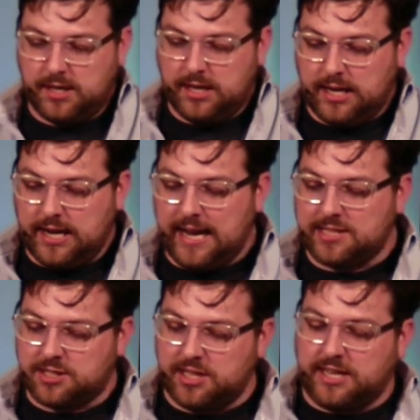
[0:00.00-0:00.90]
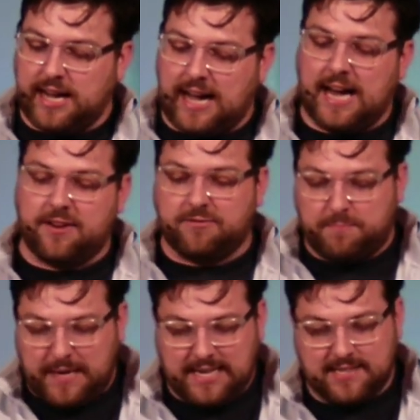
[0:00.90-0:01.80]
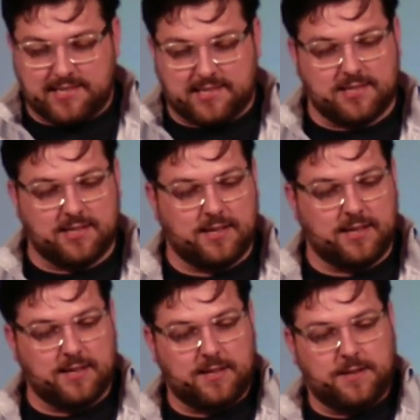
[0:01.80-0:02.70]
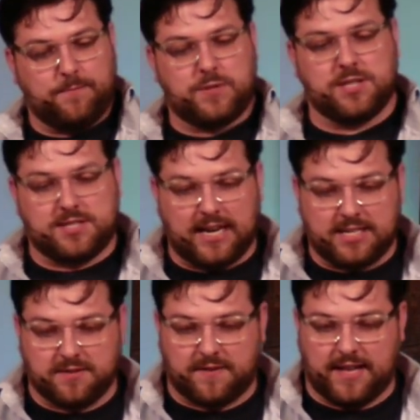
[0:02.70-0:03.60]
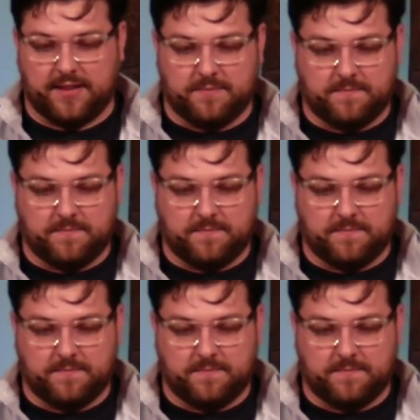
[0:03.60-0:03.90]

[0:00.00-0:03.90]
He asks the God of peace to sanctify them.